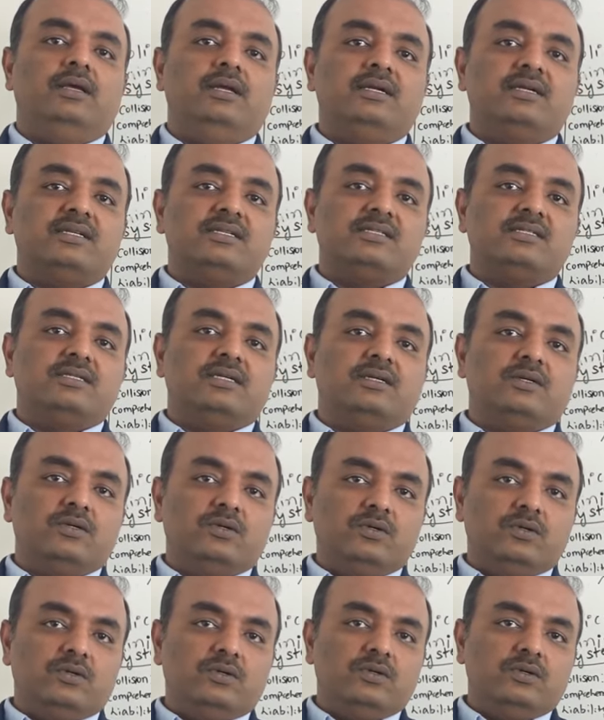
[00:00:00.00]
interested to
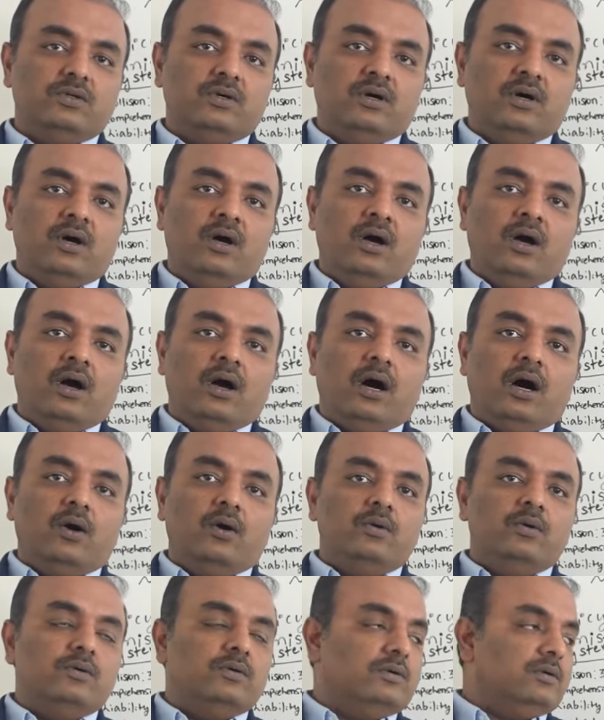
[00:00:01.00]
know
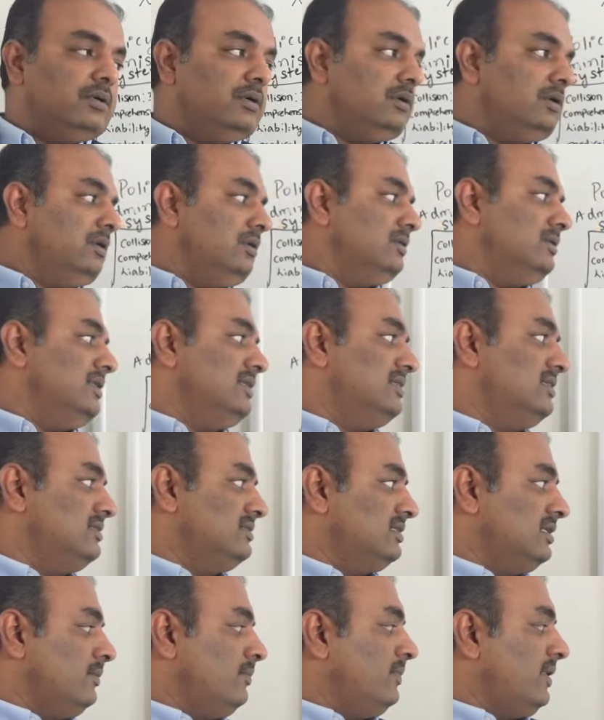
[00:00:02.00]
how the
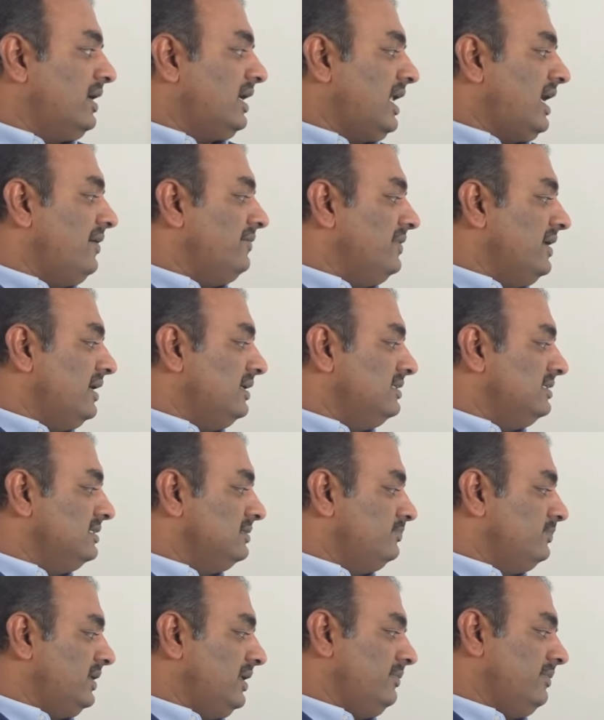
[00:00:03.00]
system arrived at
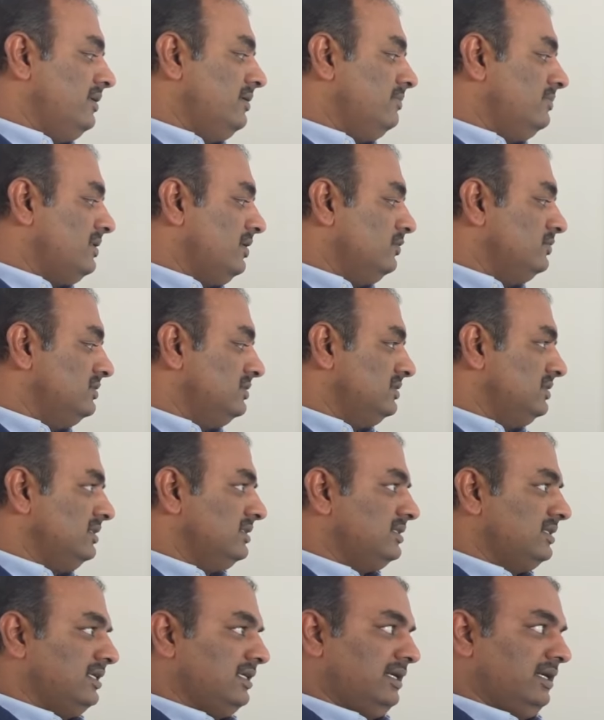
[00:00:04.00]
this premium
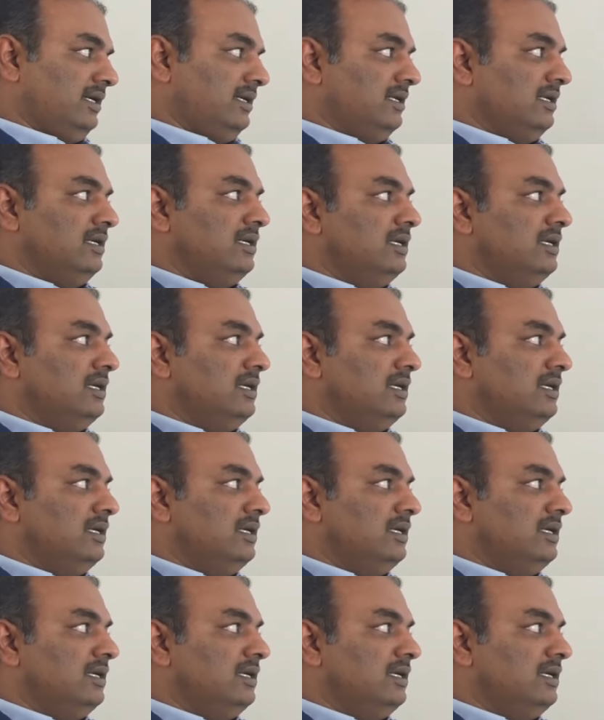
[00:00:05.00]
1,600.